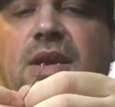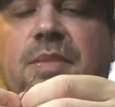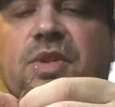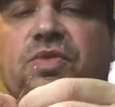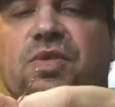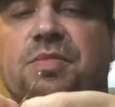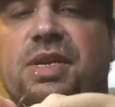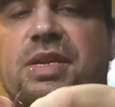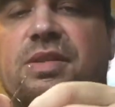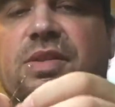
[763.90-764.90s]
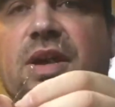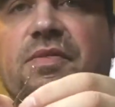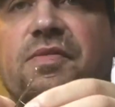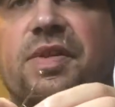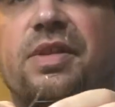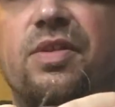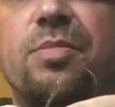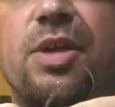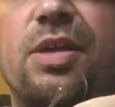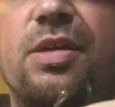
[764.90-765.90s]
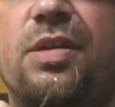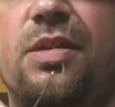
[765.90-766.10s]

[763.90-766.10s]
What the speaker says: I'm going to trim the ends off of it a little bit.